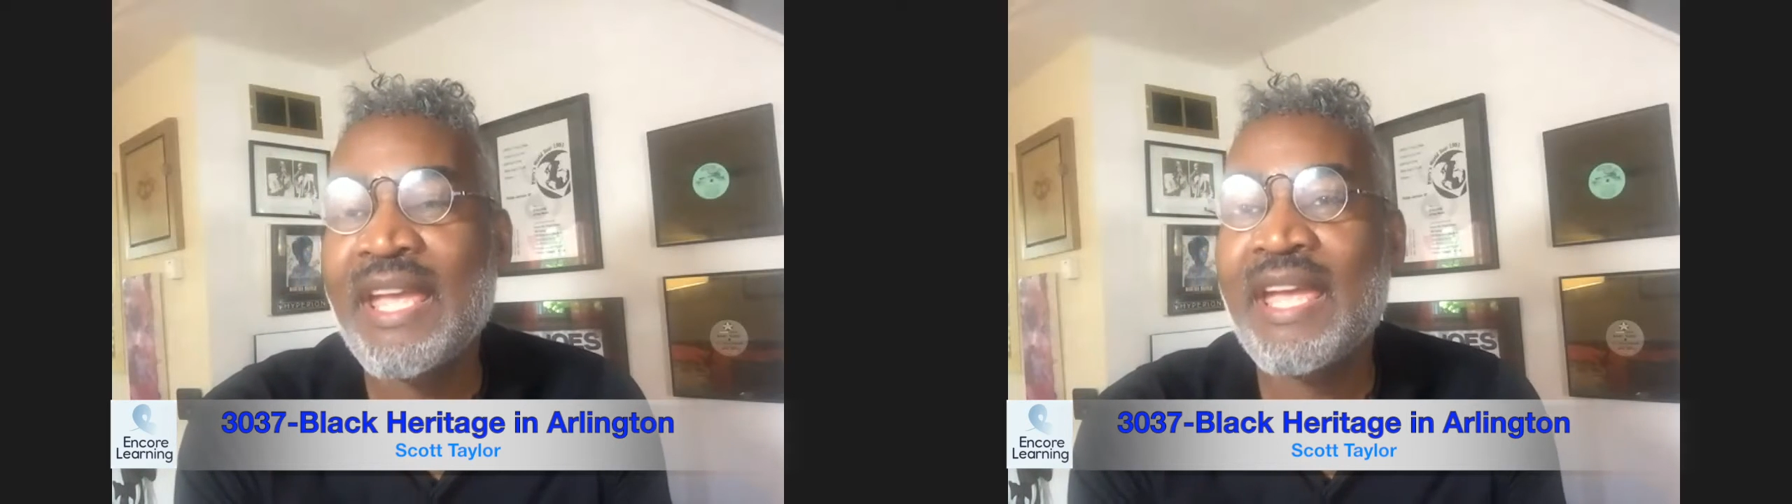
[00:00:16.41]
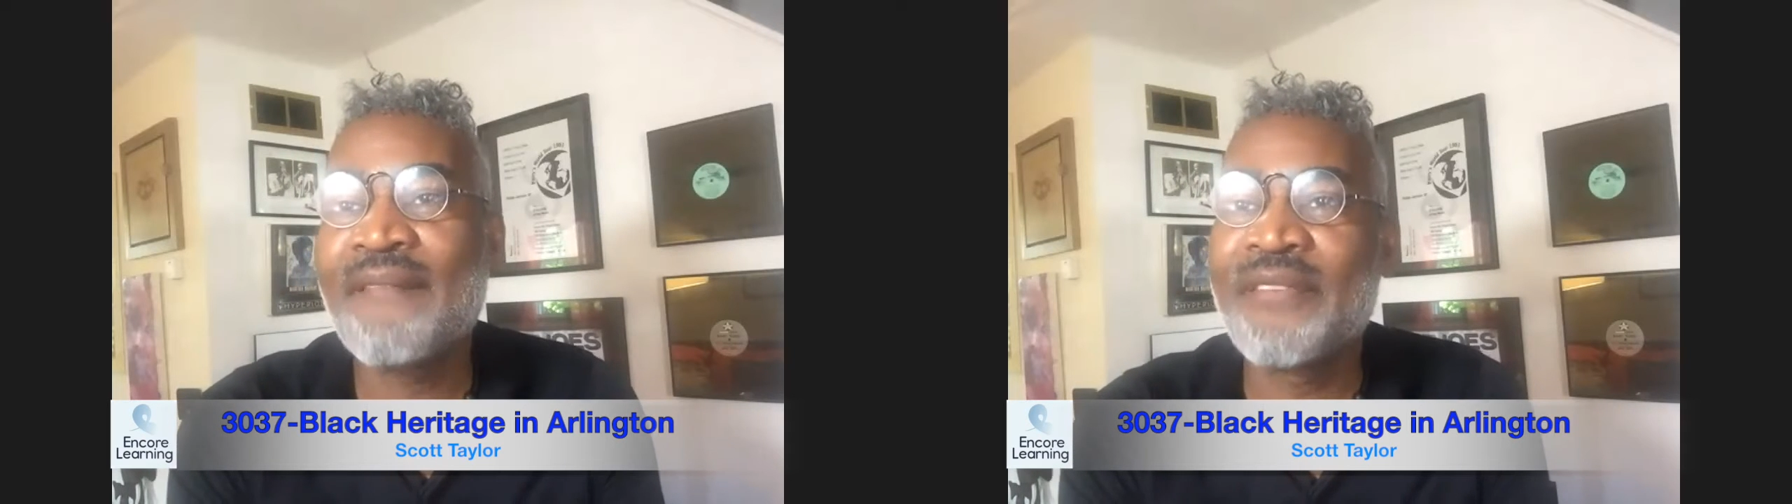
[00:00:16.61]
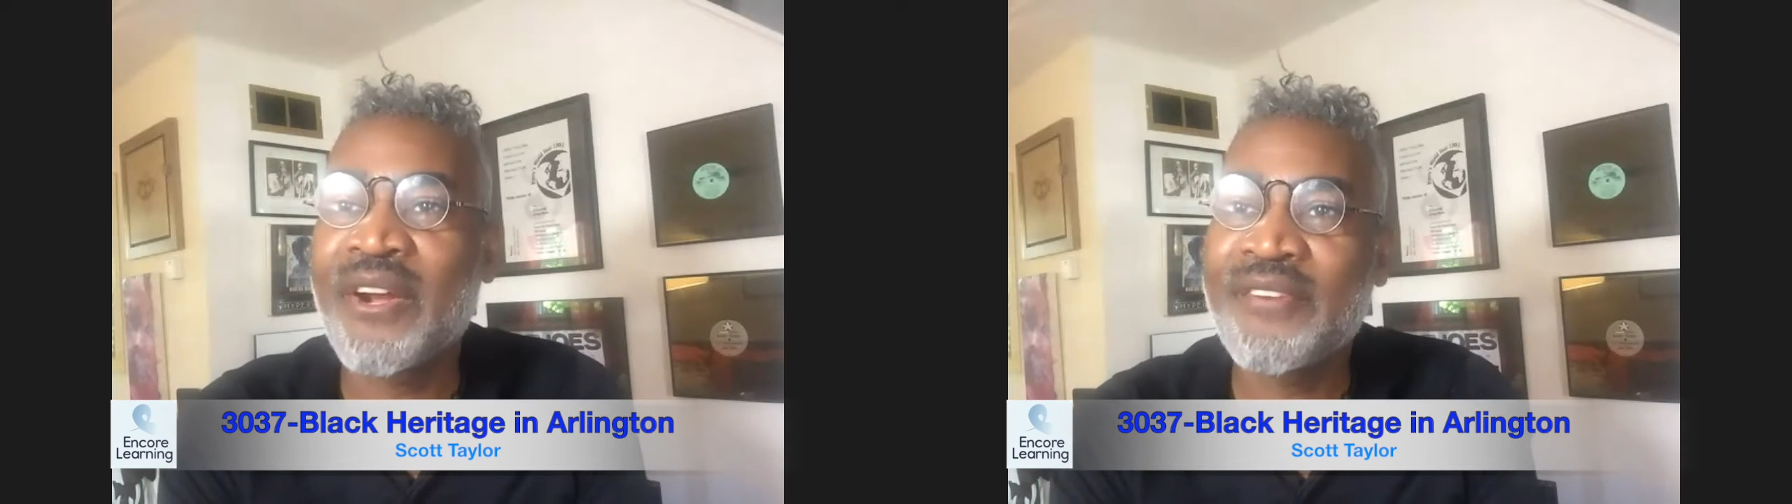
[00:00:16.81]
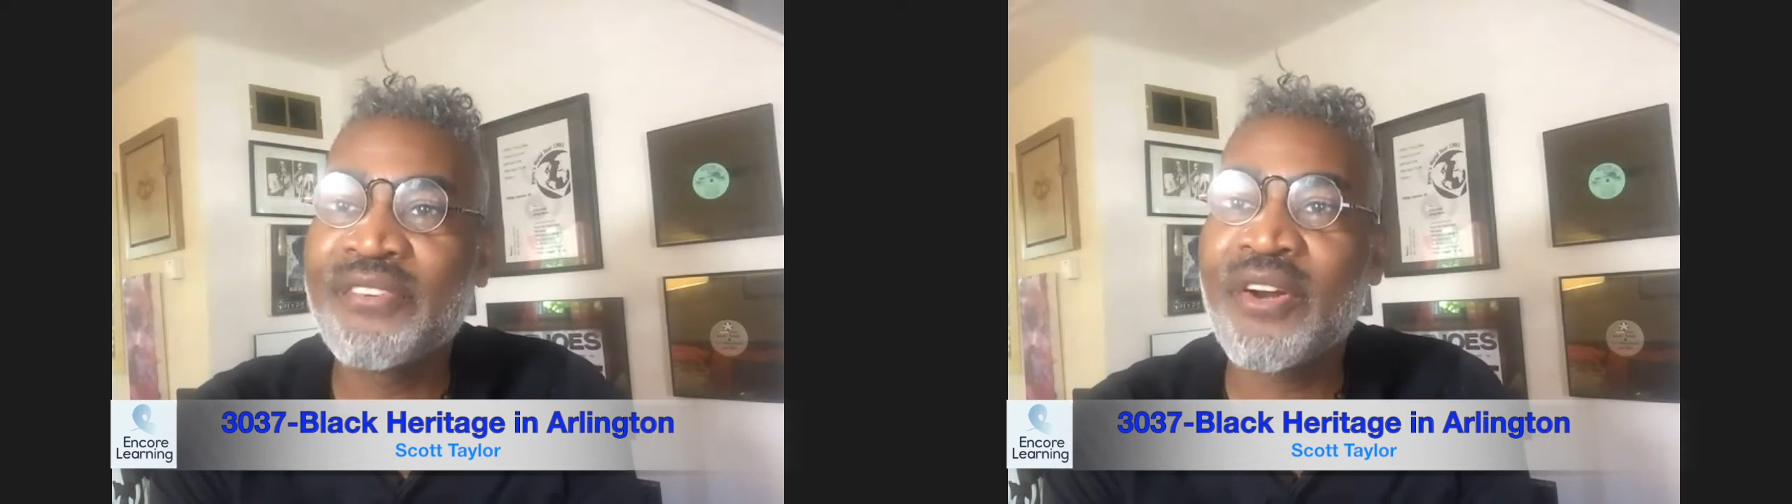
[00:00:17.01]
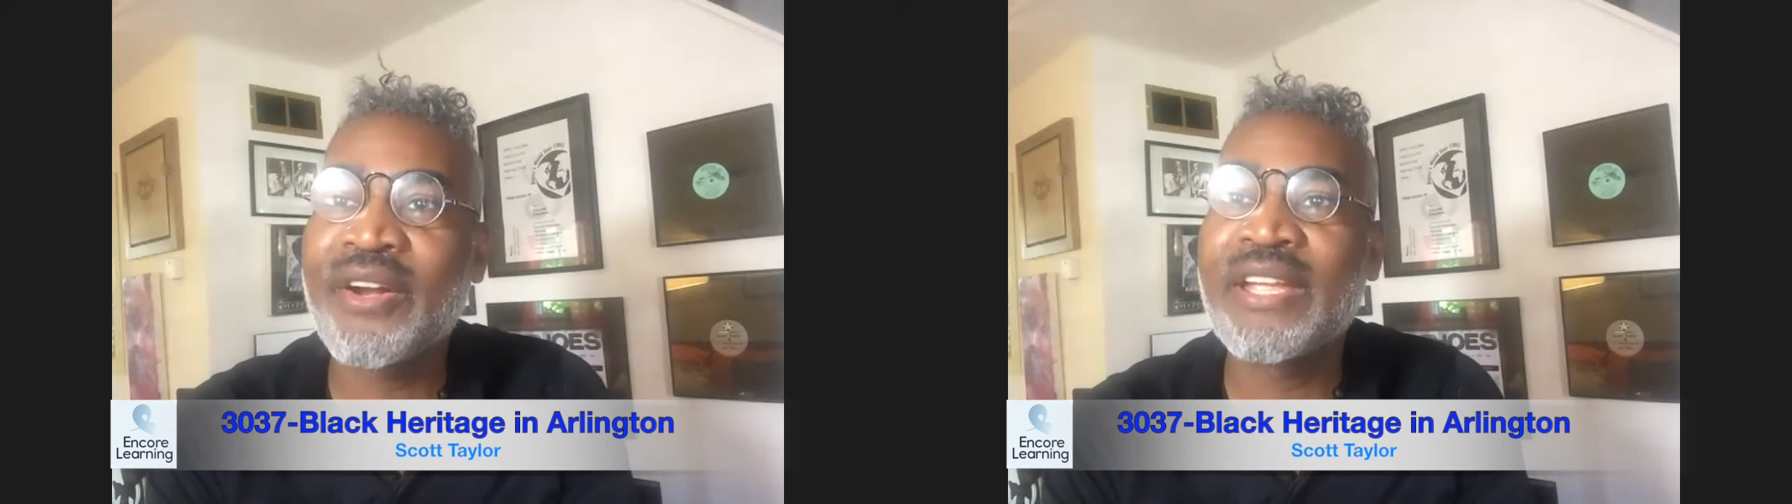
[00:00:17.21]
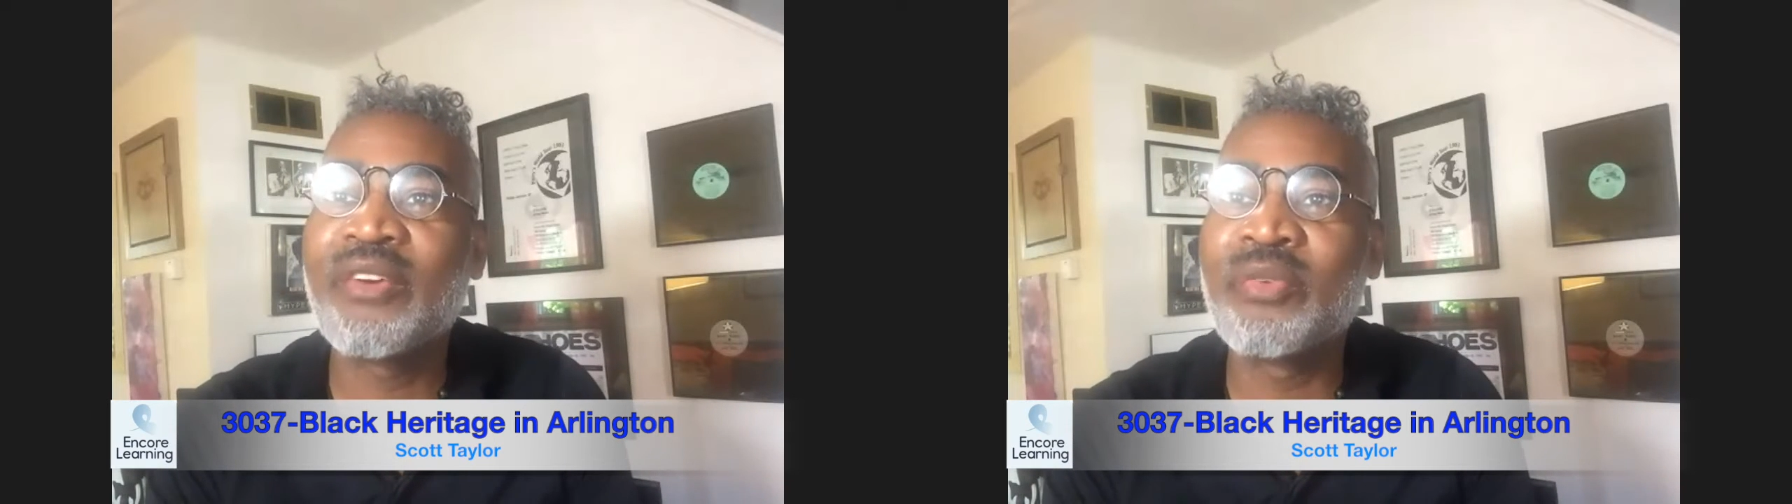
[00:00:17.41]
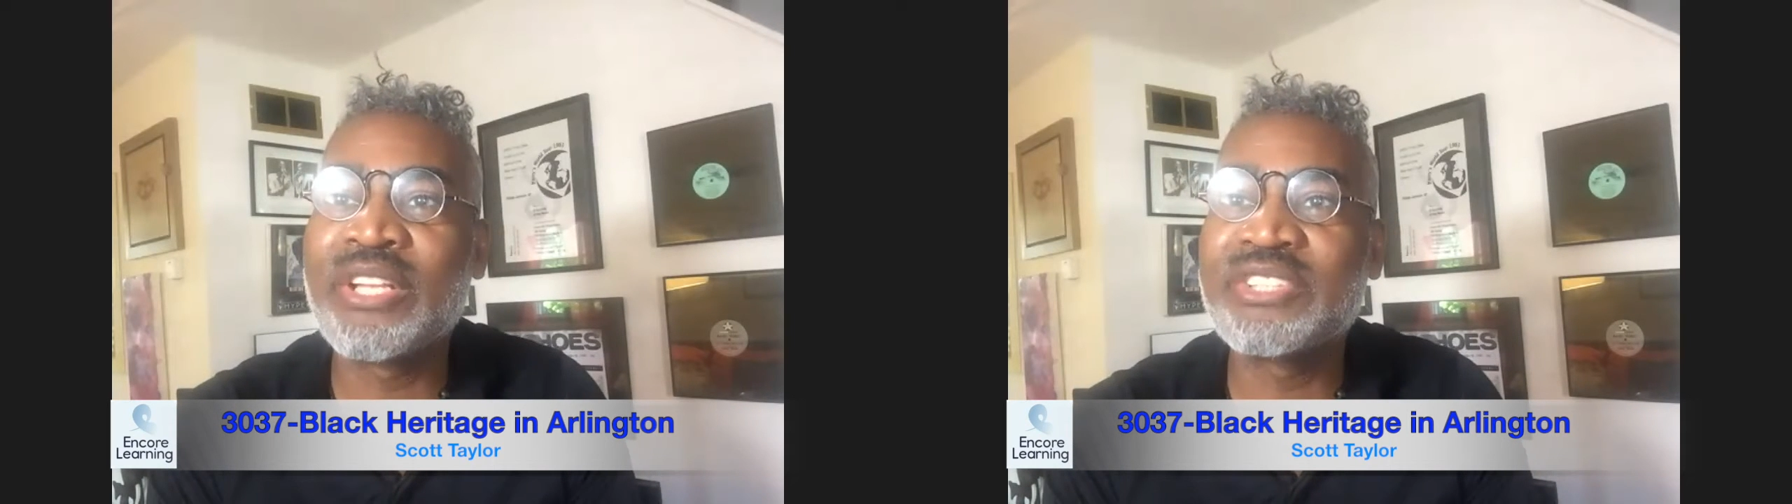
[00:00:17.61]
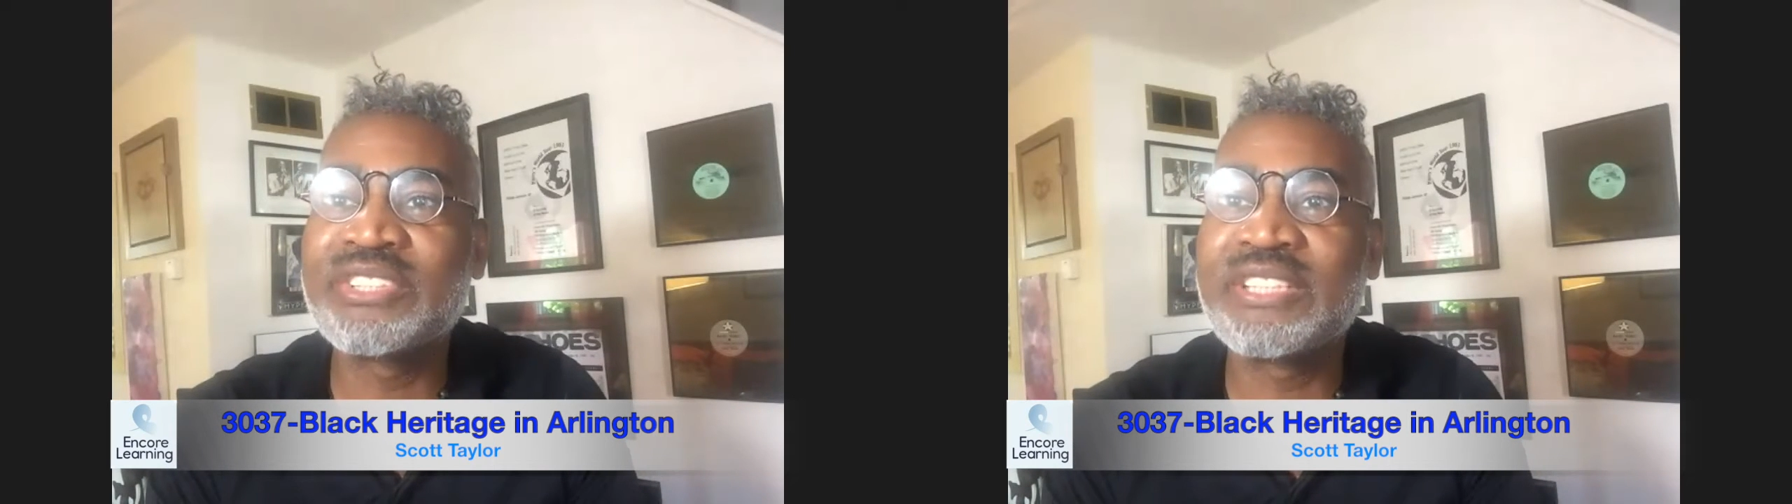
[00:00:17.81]
and very, very
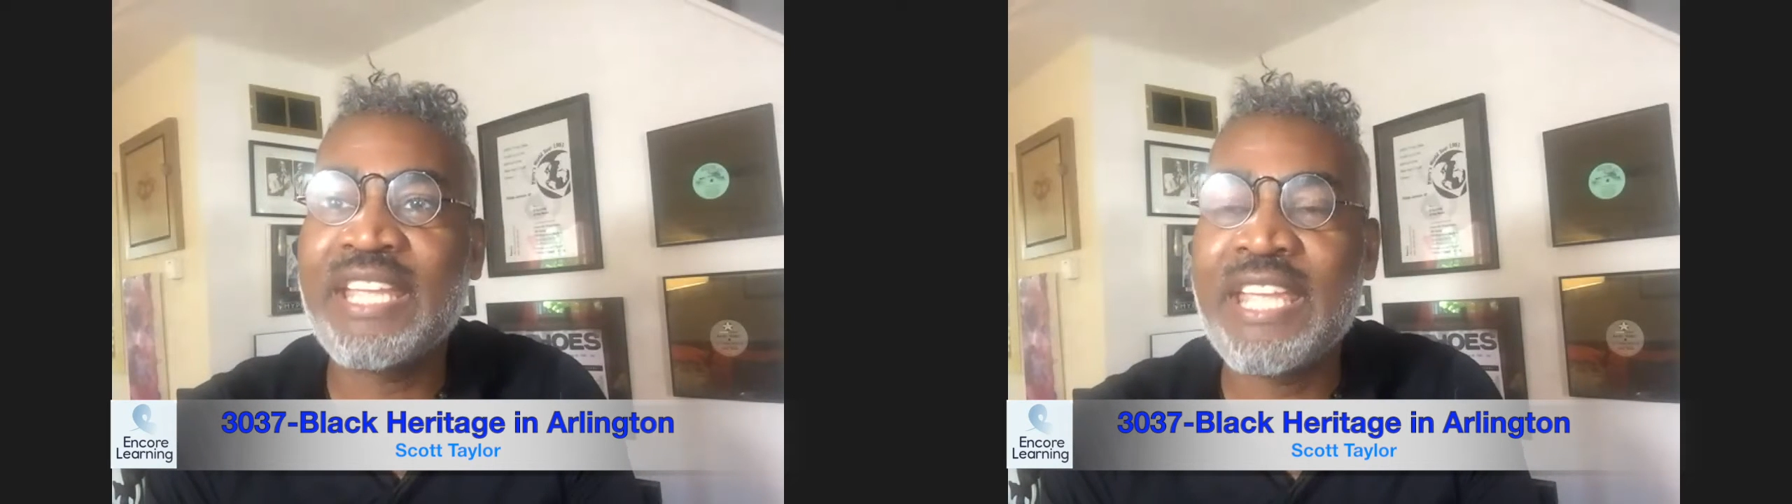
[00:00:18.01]
rich